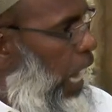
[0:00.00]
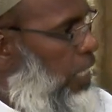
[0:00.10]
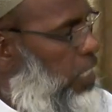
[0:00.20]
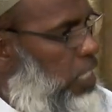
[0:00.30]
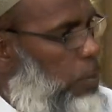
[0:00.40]

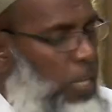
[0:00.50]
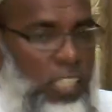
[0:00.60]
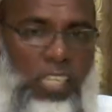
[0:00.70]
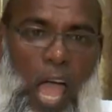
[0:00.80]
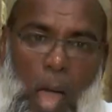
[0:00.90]
And some,
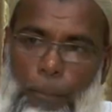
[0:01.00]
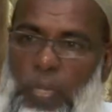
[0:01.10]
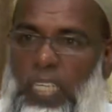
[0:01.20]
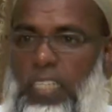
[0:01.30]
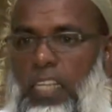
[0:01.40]
it's
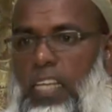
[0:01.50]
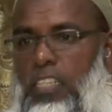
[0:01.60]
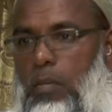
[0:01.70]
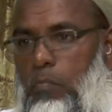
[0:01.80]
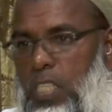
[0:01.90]
happening in
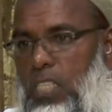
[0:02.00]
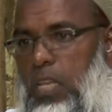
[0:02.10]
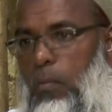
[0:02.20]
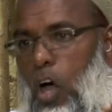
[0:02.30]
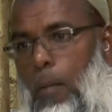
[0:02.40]
the
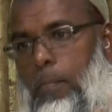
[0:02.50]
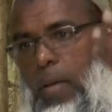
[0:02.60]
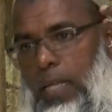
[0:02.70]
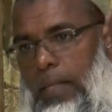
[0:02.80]
Muslim Ummah.